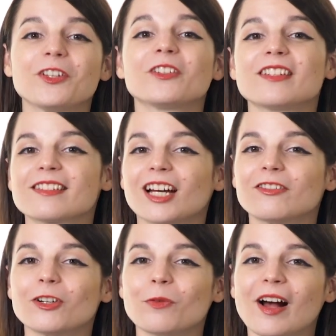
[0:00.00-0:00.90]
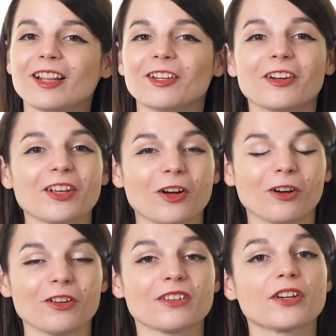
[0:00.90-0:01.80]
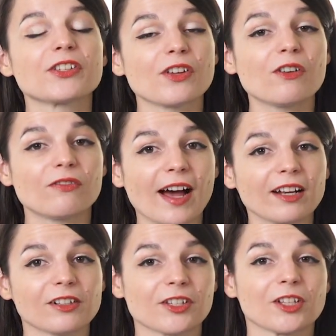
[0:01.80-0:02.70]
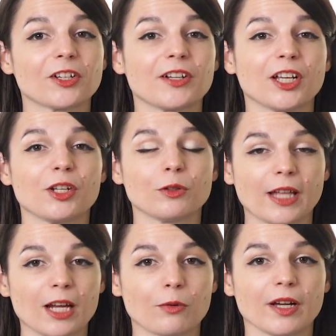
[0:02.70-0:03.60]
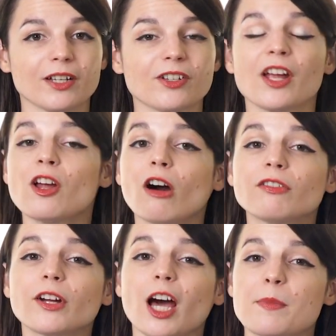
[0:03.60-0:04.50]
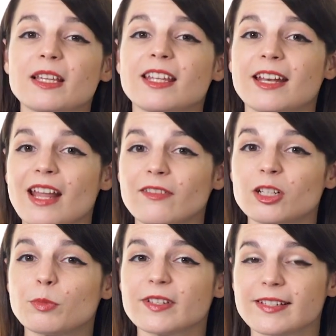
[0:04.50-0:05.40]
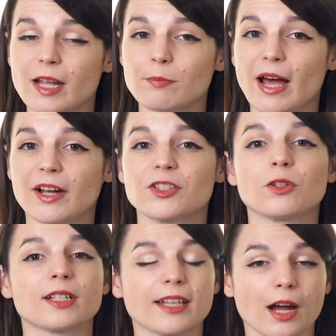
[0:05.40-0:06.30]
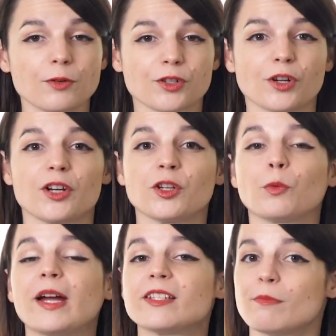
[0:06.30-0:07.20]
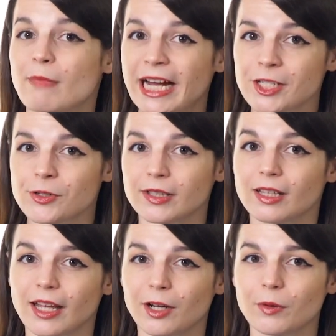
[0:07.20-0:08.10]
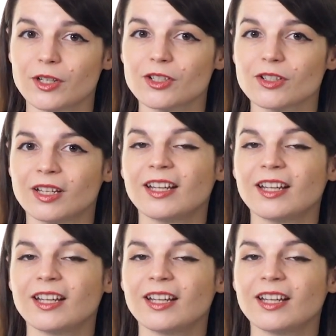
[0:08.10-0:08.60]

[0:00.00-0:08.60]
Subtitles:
you'll discover why learning goals are so vital to learning a new language and overcoming the inevitable setbacks you'll encounter on your way to mastering the language.